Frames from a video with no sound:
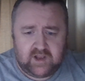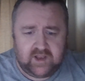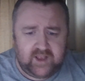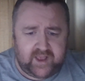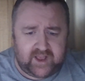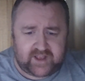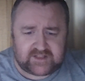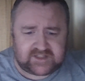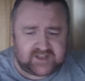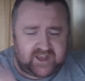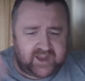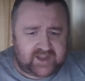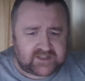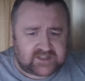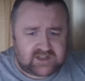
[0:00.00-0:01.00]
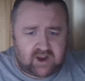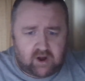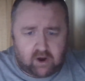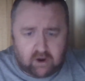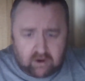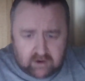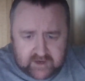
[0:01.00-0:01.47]
It's
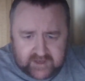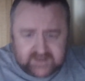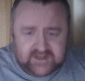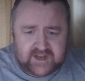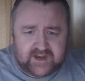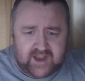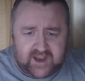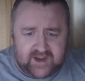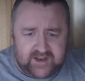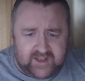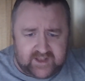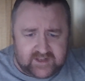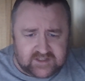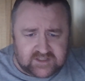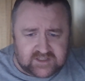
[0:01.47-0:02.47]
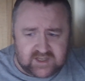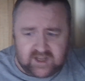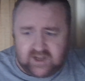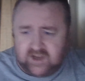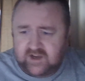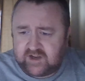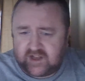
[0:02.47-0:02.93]
hurting Canadians,
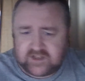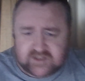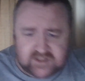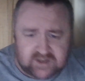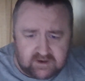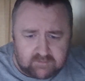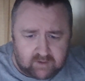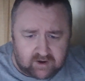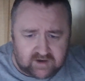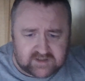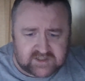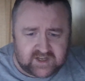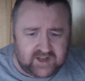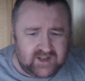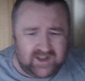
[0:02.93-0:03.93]
consumers.